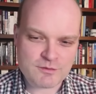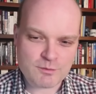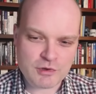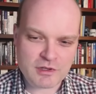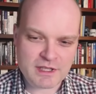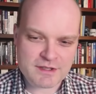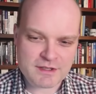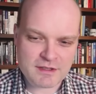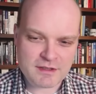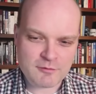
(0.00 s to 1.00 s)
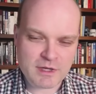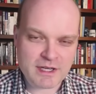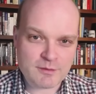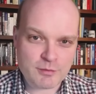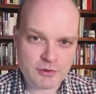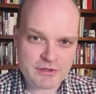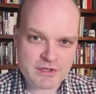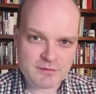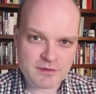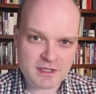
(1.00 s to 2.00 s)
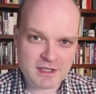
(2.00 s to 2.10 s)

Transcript: more or less when the polls shifted